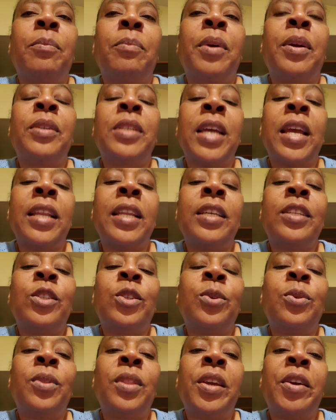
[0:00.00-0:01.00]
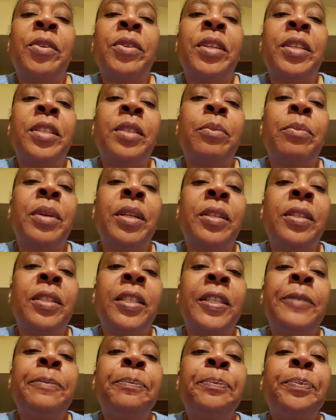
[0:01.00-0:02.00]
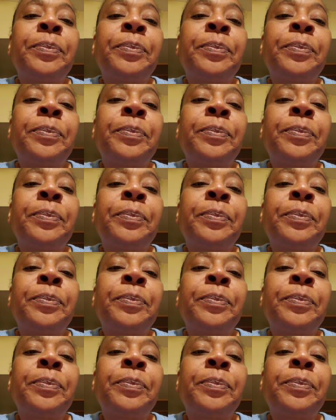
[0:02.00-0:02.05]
pertaining to their disability.